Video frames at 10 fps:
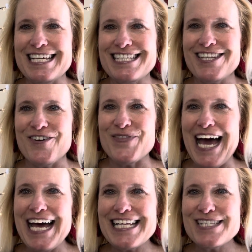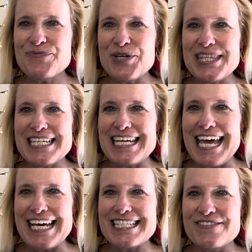So that's what the
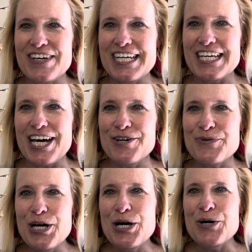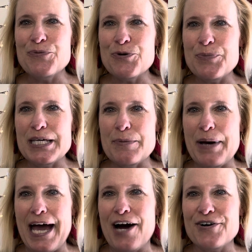next video will be
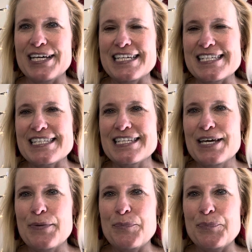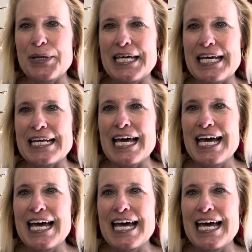about, is being